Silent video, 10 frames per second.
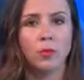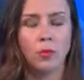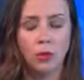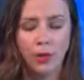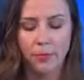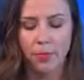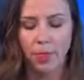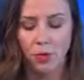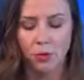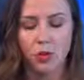build up
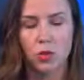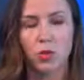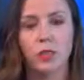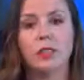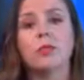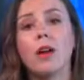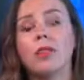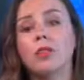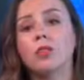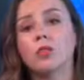their own stories
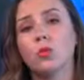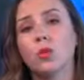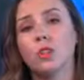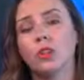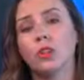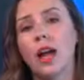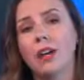rather than the stories that are